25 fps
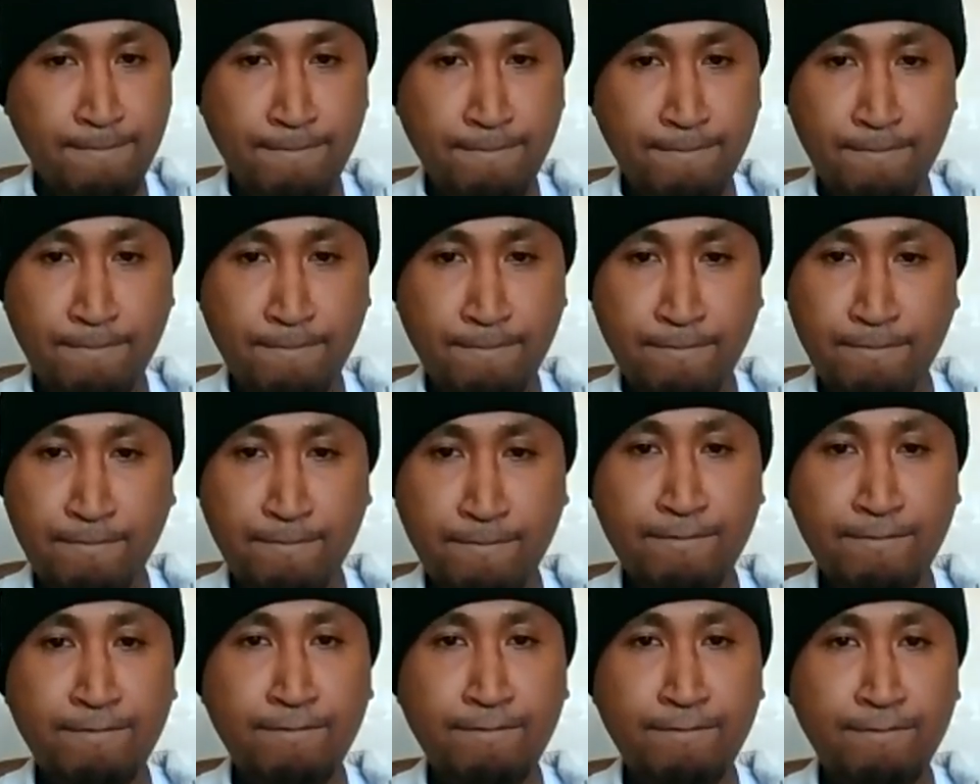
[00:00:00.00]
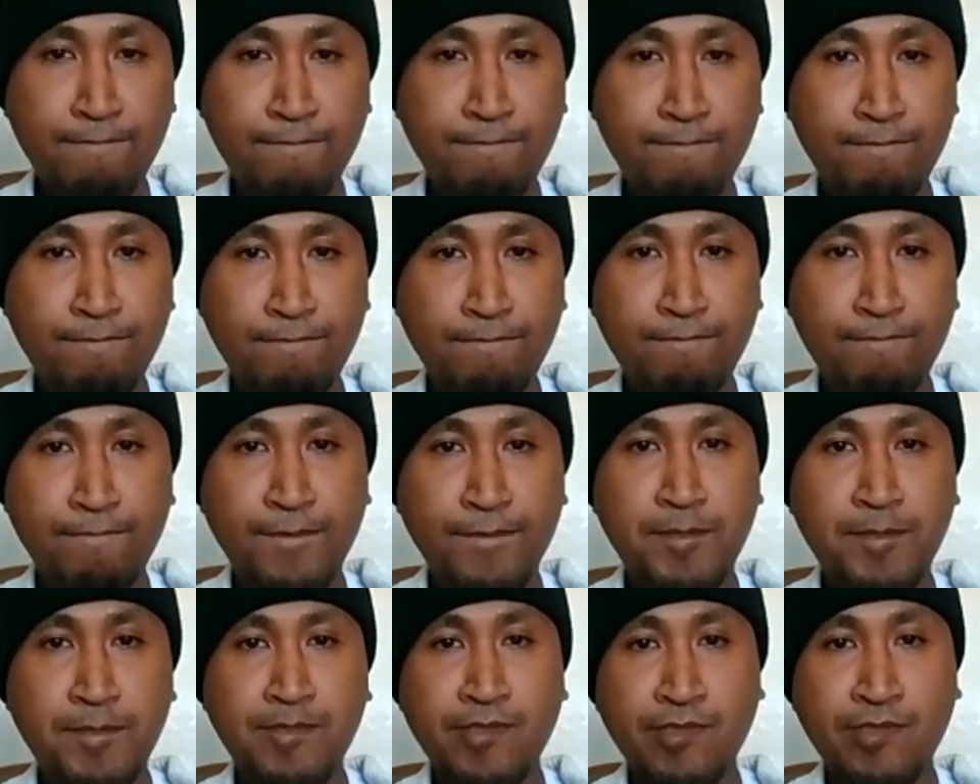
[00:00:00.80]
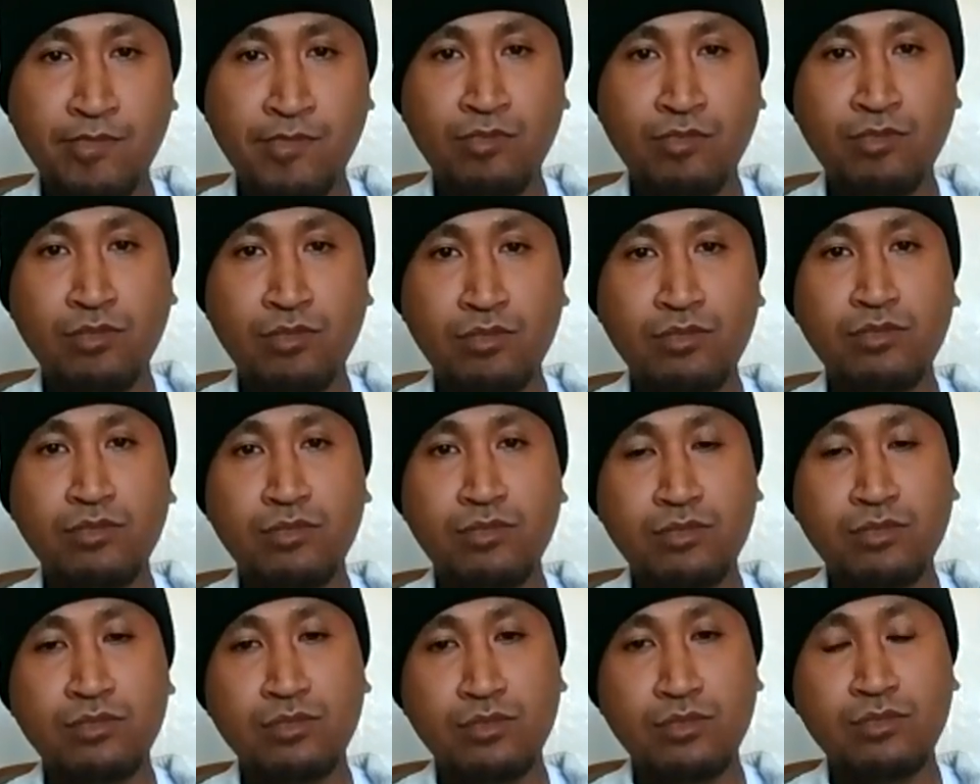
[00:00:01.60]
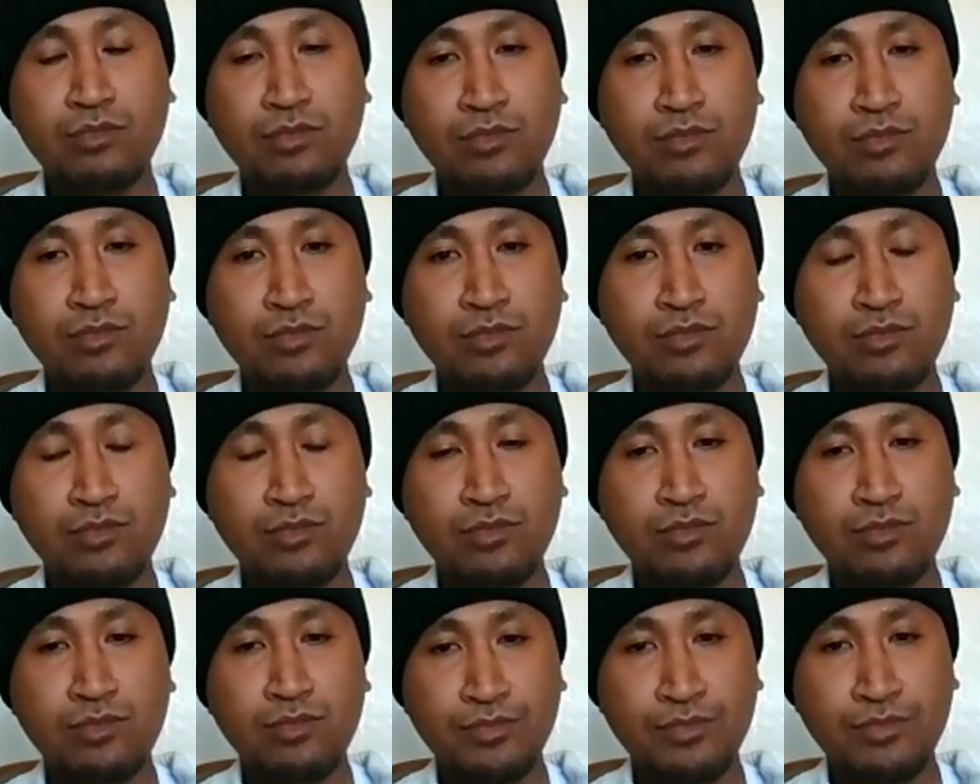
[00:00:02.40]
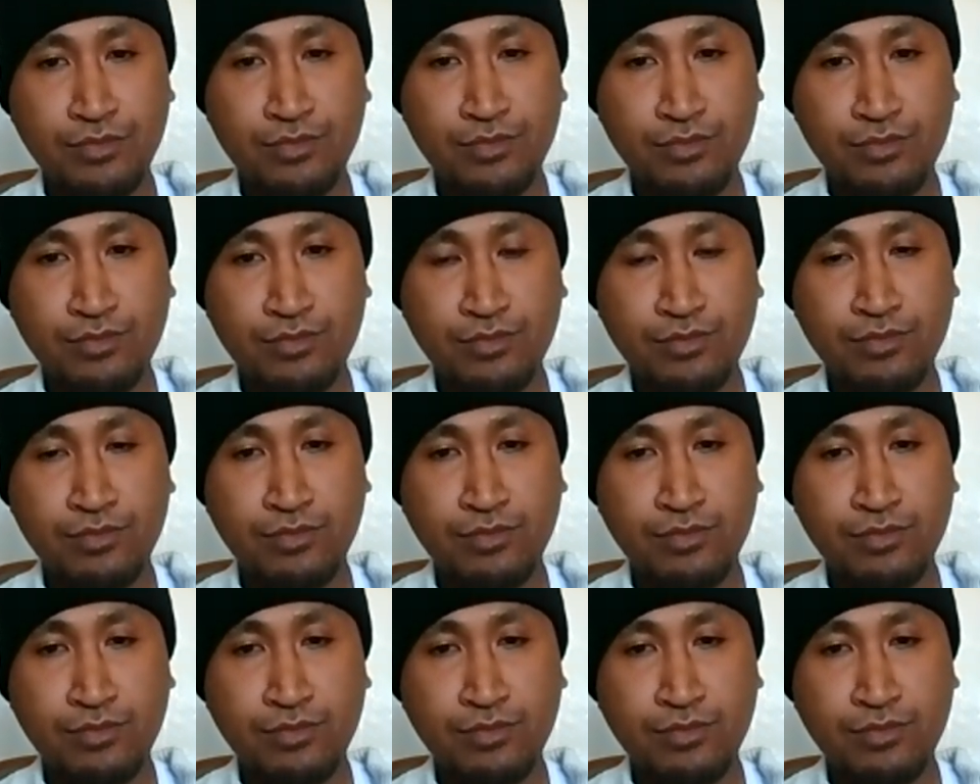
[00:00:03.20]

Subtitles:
No words are spoken by the person on screen.